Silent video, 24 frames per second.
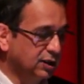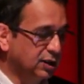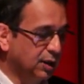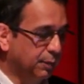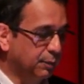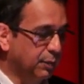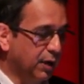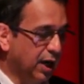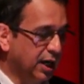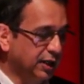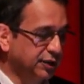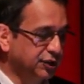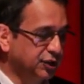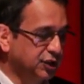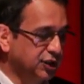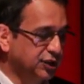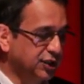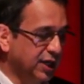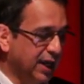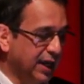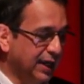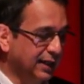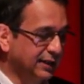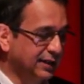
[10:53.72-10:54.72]
the
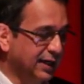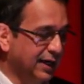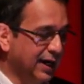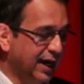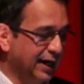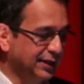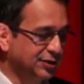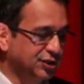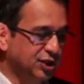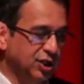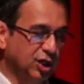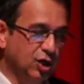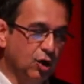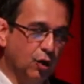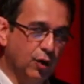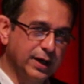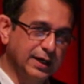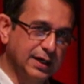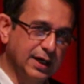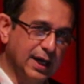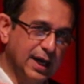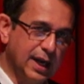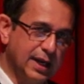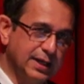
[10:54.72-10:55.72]
branches here, they're actually
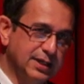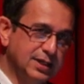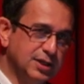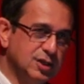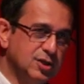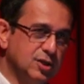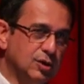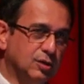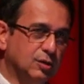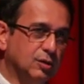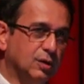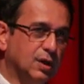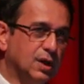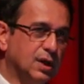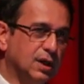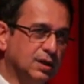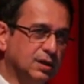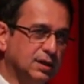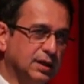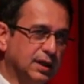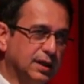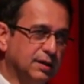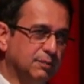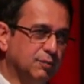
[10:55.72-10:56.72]
going into
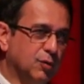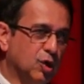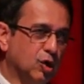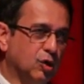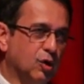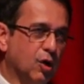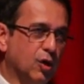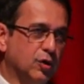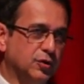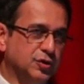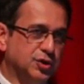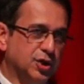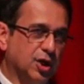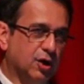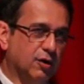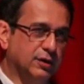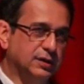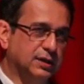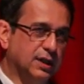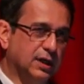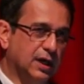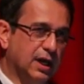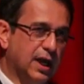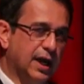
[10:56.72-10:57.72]
the mucosa or
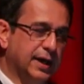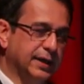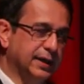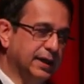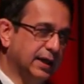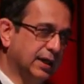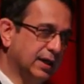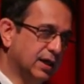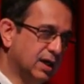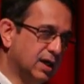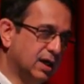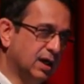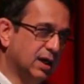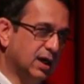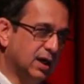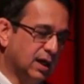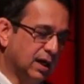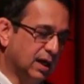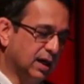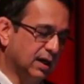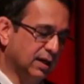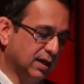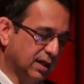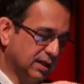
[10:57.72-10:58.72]
in the lining,
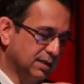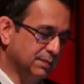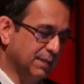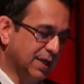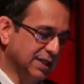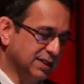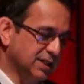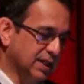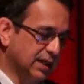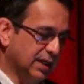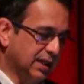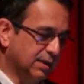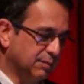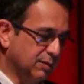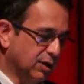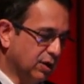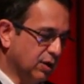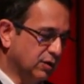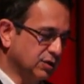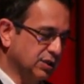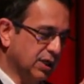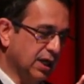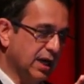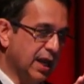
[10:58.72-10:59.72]
in muscle and
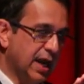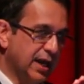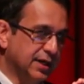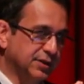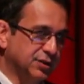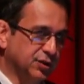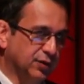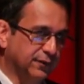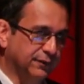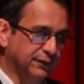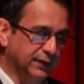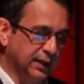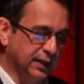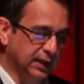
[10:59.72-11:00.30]
mucosal layers of